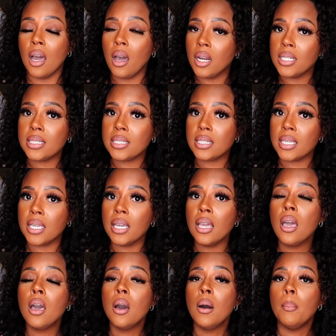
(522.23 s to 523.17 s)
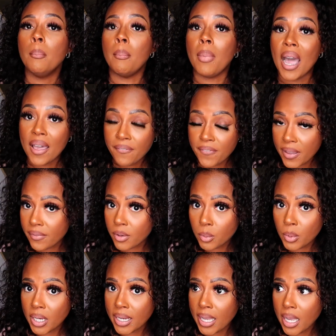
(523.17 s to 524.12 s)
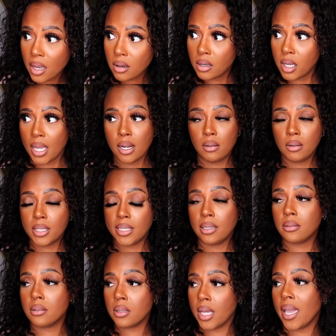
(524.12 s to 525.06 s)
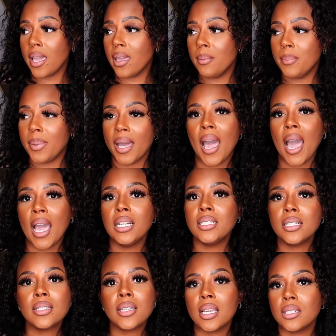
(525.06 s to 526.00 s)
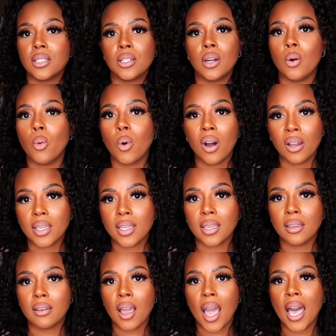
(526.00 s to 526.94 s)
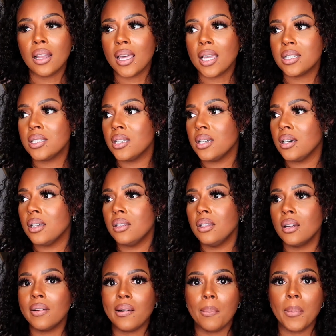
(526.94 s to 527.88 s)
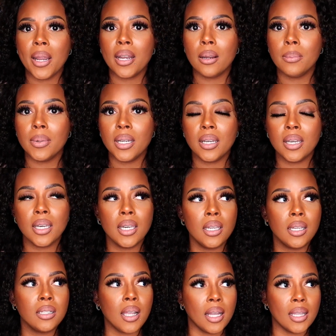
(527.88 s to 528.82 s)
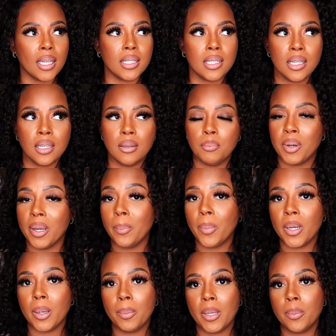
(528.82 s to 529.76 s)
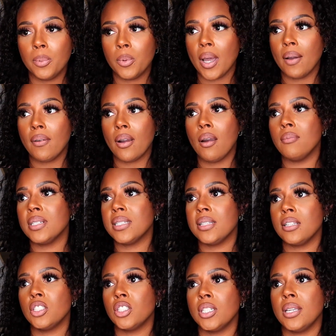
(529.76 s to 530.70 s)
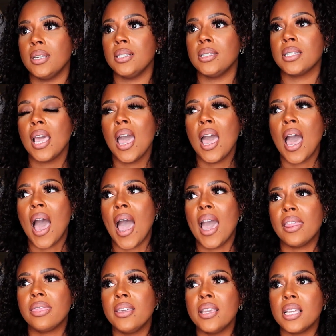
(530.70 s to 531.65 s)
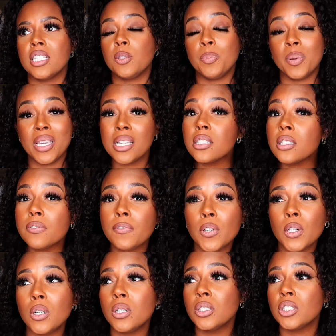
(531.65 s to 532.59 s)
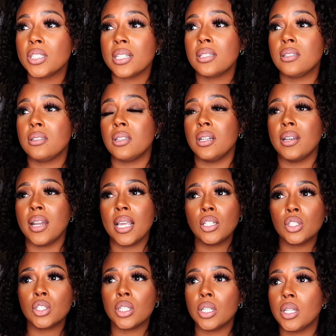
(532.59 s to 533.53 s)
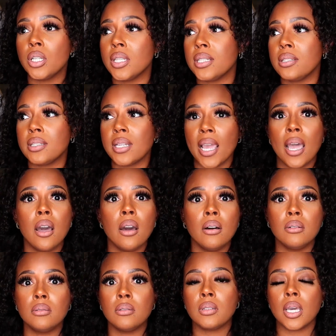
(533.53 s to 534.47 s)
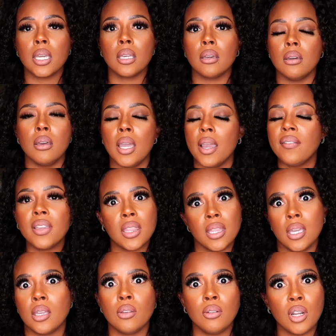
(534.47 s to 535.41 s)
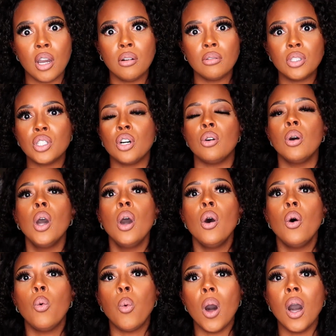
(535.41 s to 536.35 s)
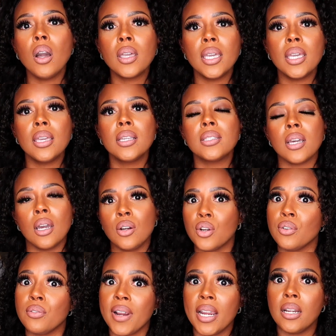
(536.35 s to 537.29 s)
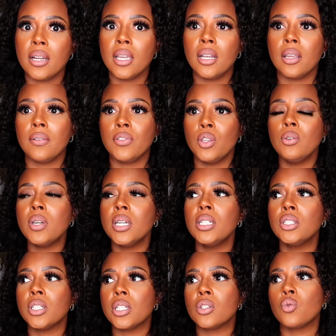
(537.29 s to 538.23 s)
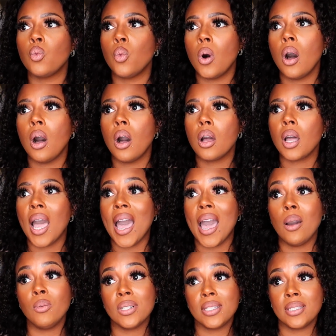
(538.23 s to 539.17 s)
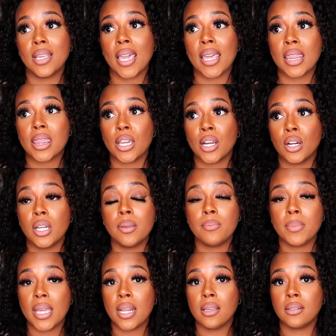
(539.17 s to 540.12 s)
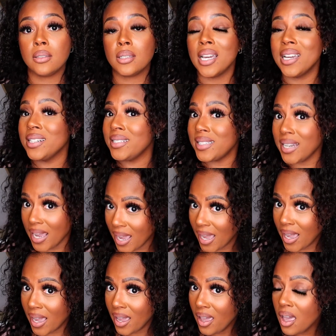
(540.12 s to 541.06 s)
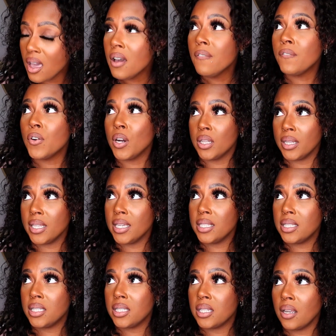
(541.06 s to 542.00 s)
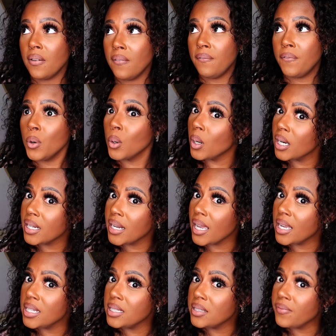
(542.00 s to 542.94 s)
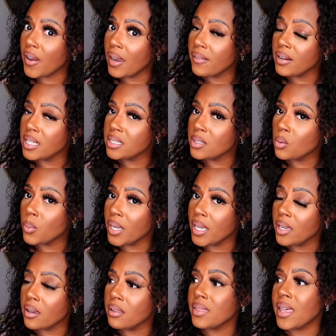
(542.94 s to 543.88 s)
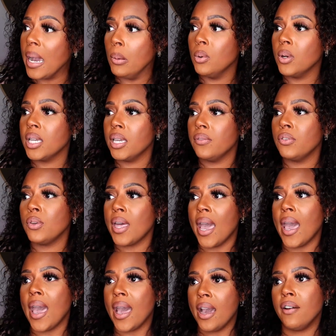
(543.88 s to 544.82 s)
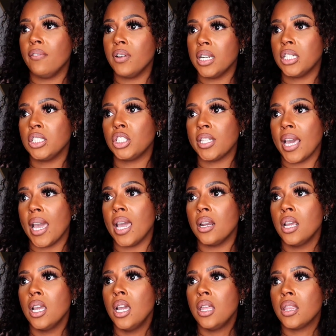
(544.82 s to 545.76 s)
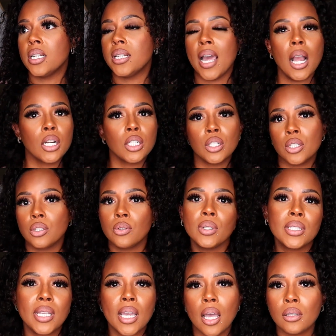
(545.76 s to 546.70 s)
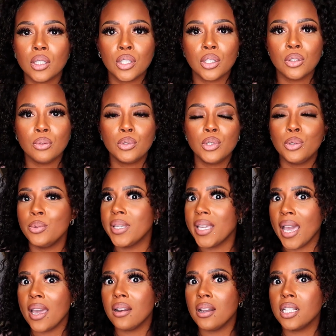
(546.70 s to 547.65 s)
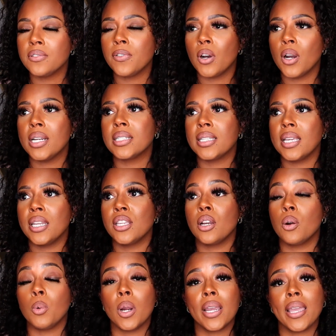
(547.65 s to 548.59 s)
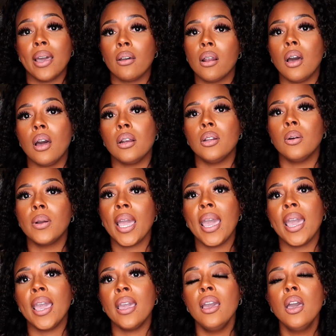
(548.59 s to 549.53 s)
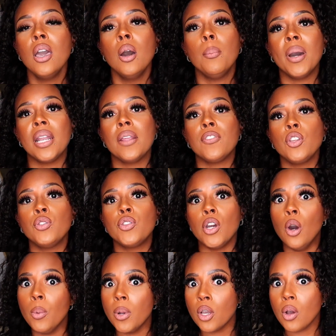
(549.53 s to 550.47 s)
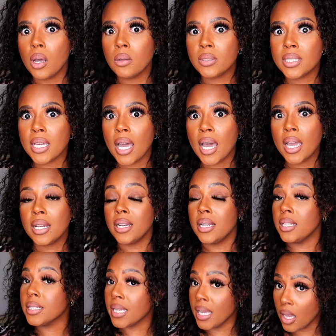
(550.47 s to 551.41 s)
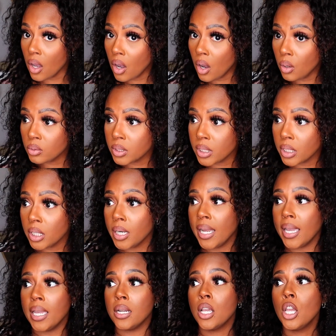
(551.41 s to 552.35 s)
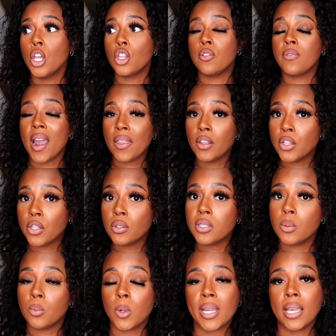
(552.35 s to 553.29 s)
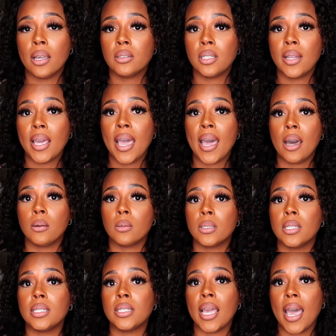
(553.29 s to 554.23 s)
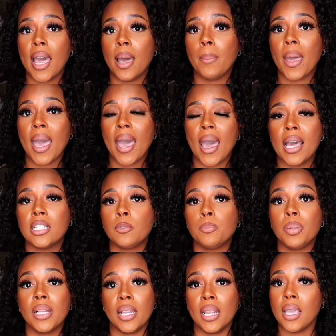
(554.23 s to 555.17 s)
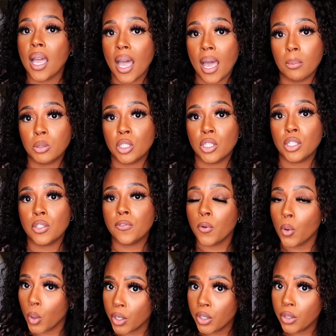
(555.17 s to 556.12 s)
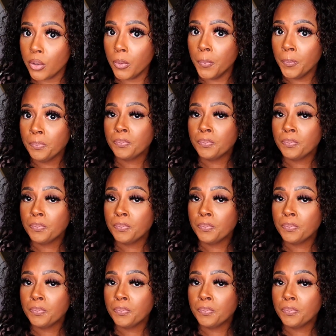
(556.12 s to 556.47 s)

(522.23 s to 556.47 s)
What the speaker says: honestly, my favorite workout, I know it sounds lame, but I just like to go walking. I like to look around my neighborhood. I like to bump into people, have conversations. I think it's peaceful, just the nature, the sounds, like everything, you know? So walking is underrated. If you can just walk, I would say 30 minutes a day for at least 4 days, 5 days a week, that will give you that average that the doctor is always telling you to get as far as getting your workout on, okay? But if you don't want to go outside, it is getting colder, and you rather do some workouts in the house, this app has plenty of options for you.